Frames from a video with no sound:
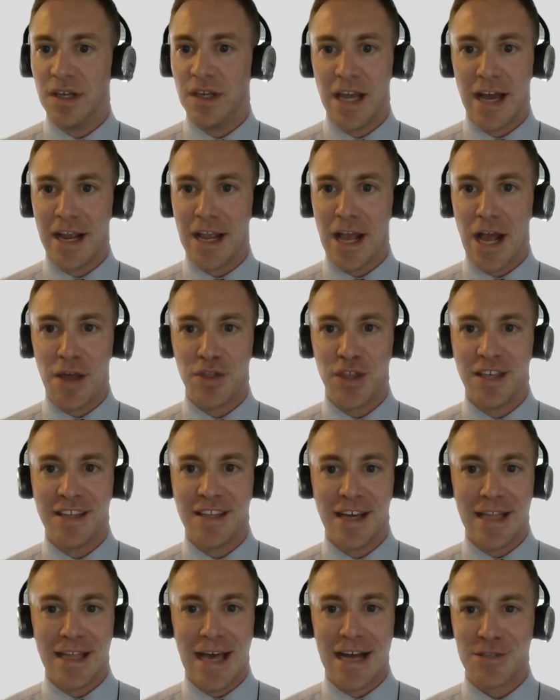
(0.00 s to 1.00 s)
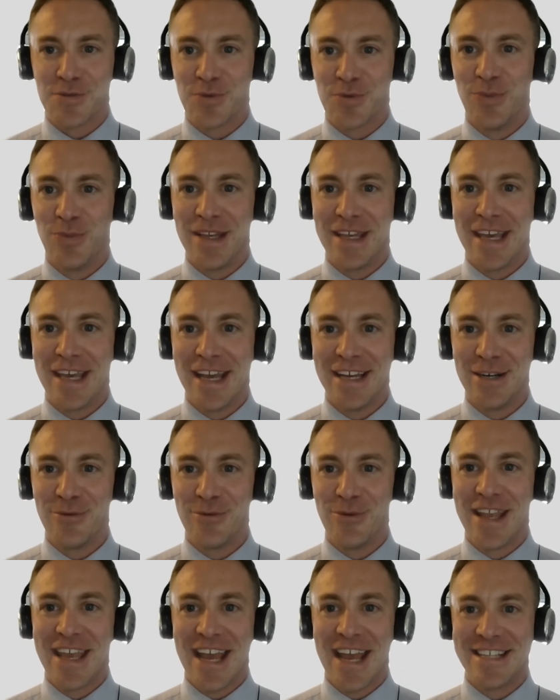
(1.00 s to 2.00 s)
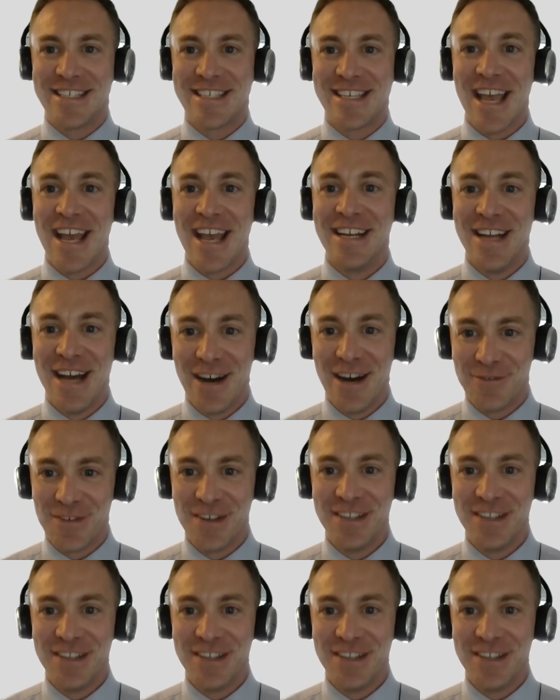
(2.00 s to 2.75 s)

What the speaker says: Yeah, I think that last one we can't say enough in